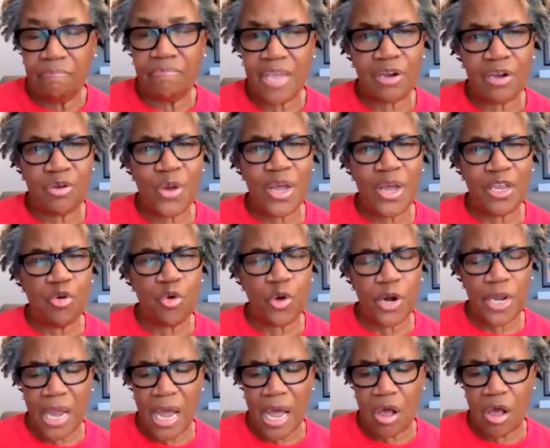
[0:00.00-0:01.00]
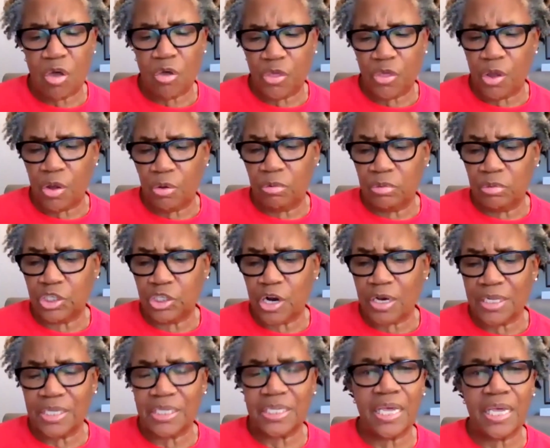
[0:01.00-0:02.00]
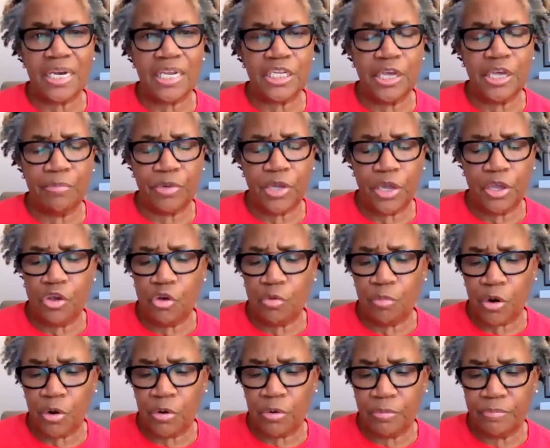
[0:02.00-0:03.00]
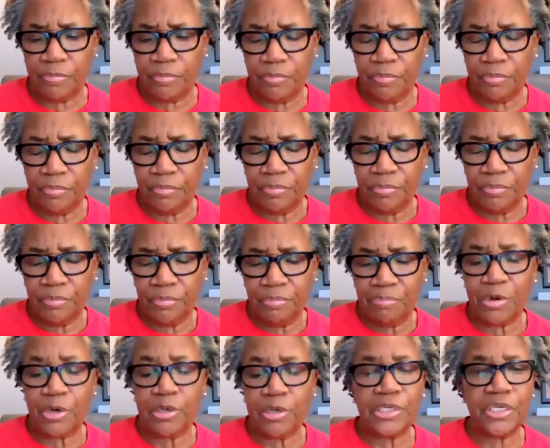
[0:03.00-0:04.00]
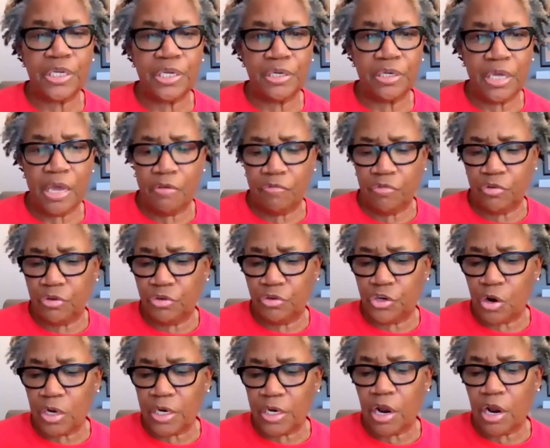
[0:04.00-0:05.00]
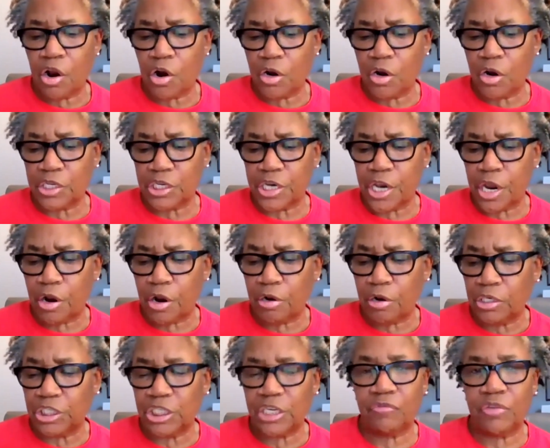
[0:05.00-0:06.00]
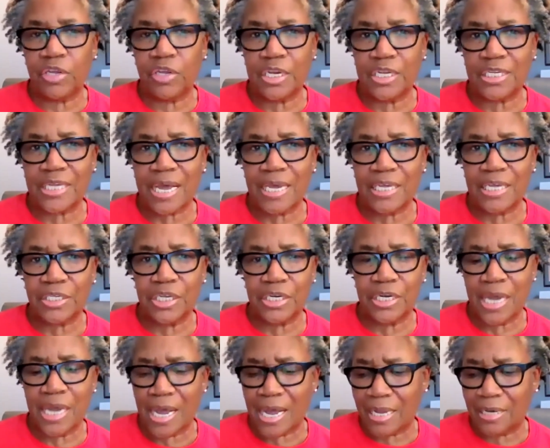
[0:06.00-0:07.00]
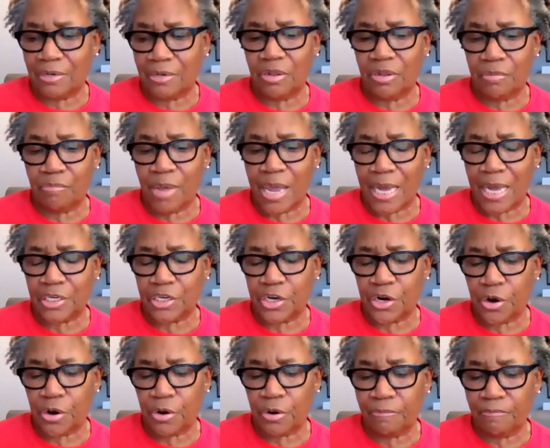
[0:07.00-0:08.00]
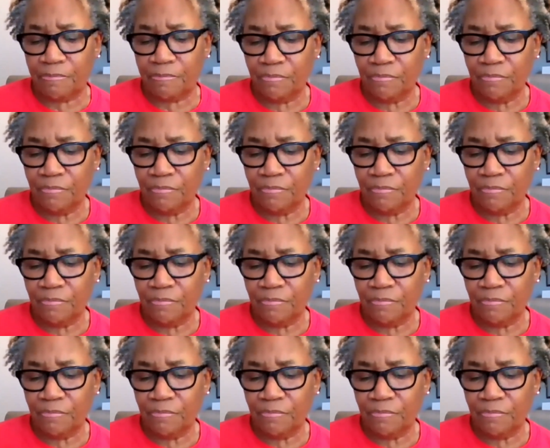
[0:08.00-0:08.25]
Not quite Gordie Howe, though, Charlie said, attempting humor. Burston gave Charlie a hard stare, shifted his eyes to Don, then back to her.